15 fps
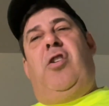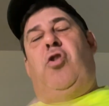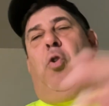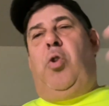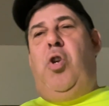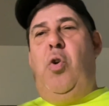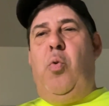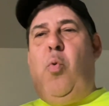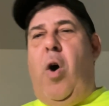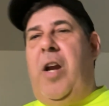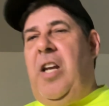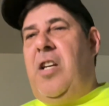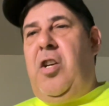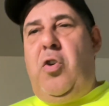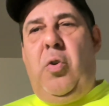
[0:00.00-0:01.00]
So you
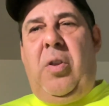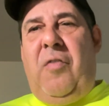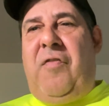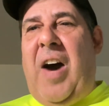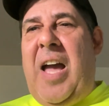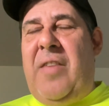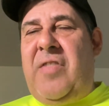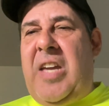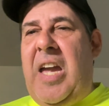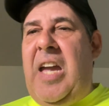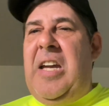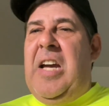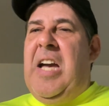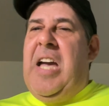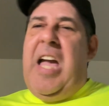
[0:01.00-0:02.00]
wanted to do the
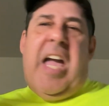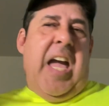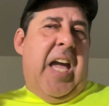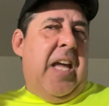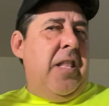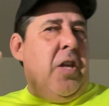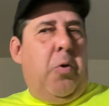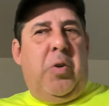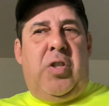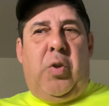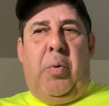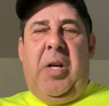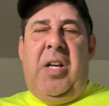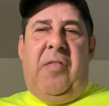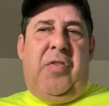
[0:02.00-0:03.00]
5K, and there was
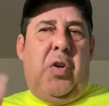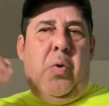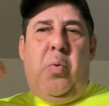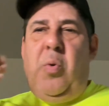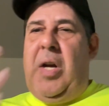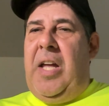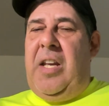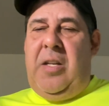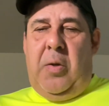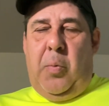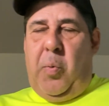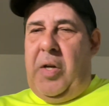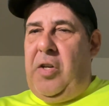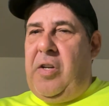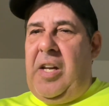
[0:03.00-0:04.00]
3 of you, and
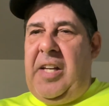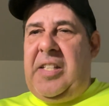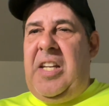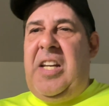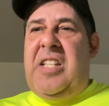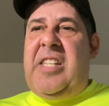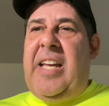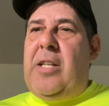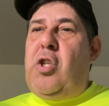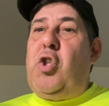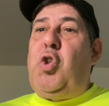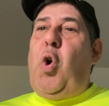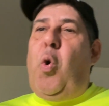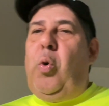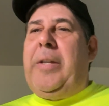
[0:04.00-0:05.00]
when you clicked in, it said
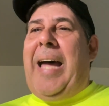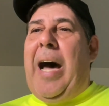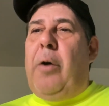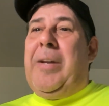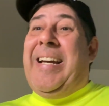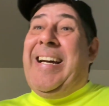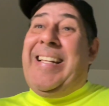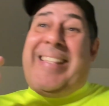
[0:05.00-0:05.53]
sold out.